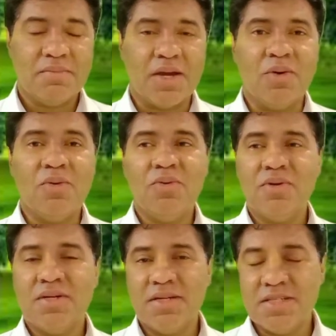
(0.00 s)
by
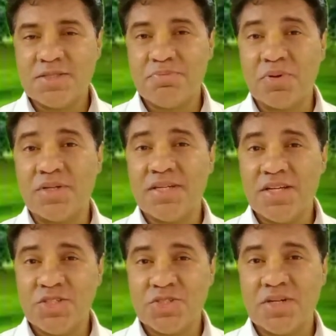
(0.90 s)
all these
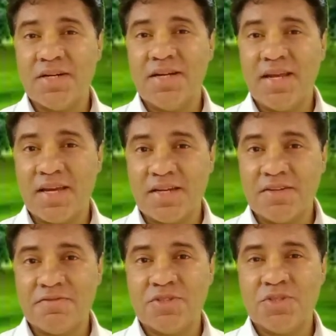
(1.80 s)
potential
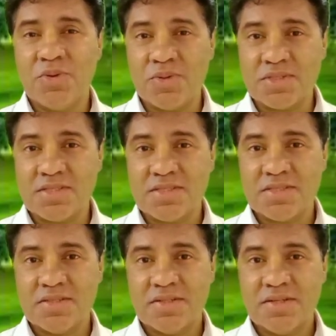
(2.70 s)
negative
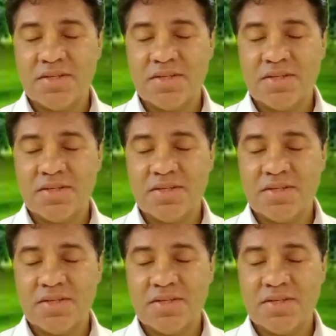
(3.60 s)
thoughts,